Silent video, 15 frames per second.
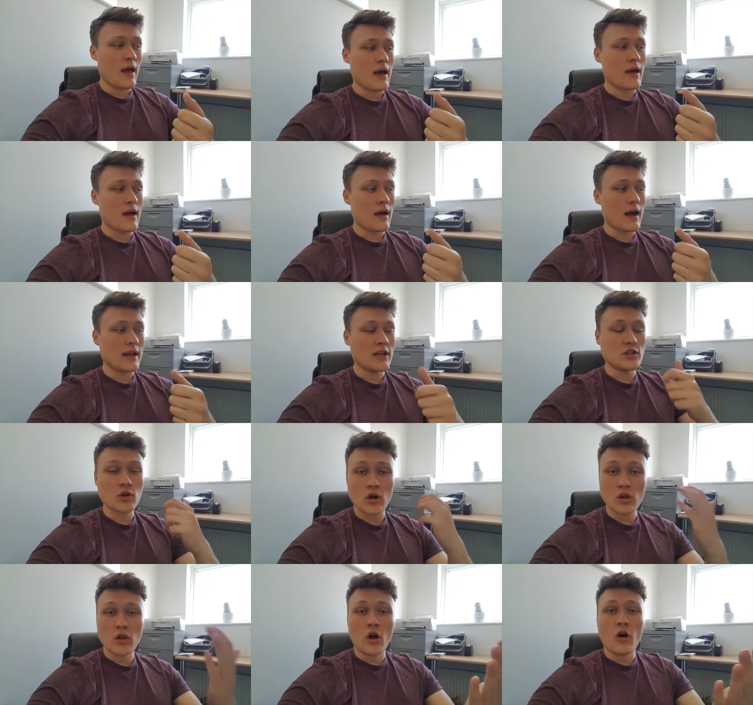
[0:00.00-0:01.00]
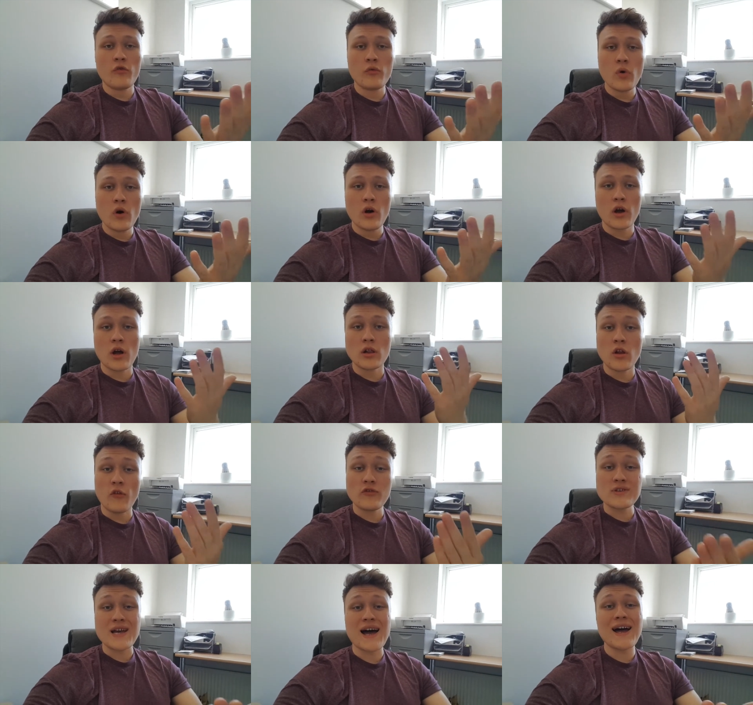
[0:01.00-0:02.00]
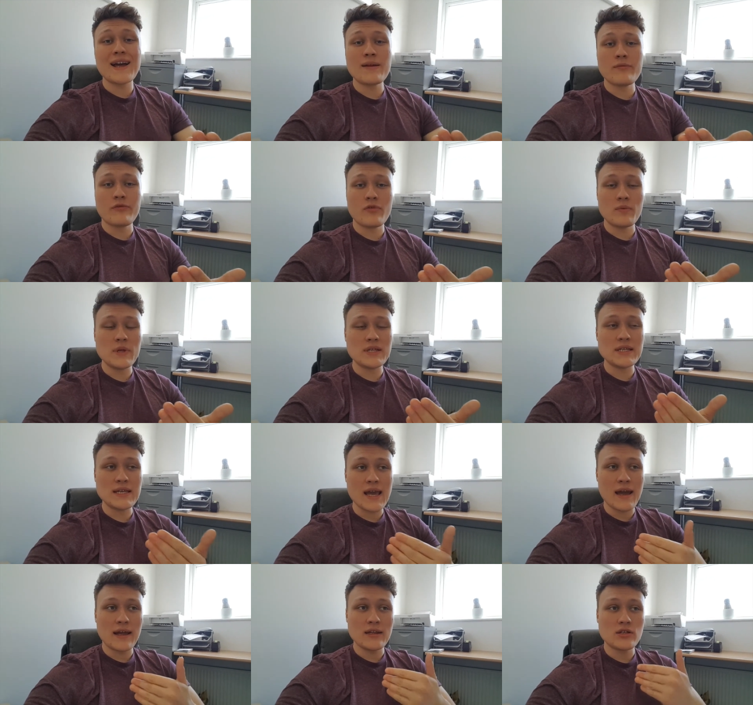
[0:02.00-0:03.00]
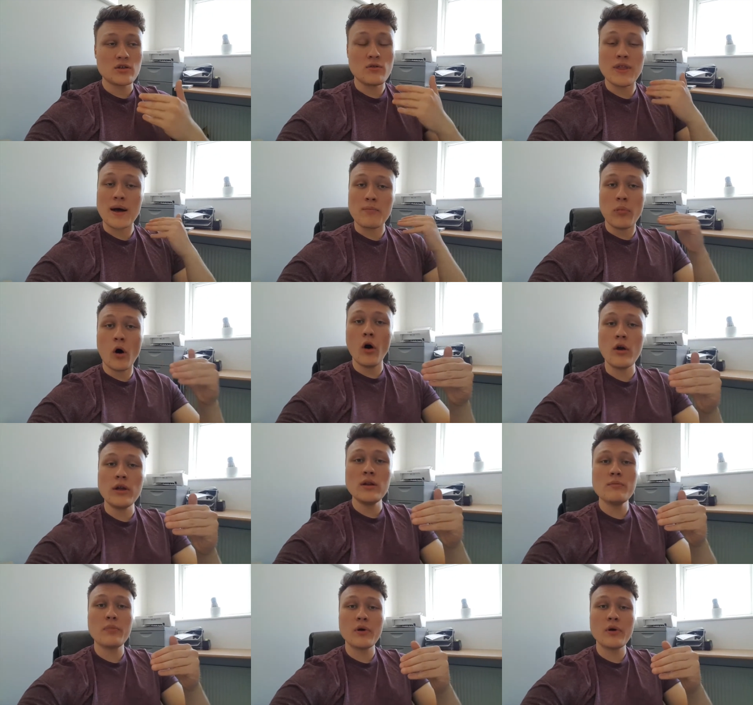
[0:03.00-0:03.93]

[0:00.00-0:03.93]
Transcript: and it took a lot of work, a lot of time for me to get it to that point.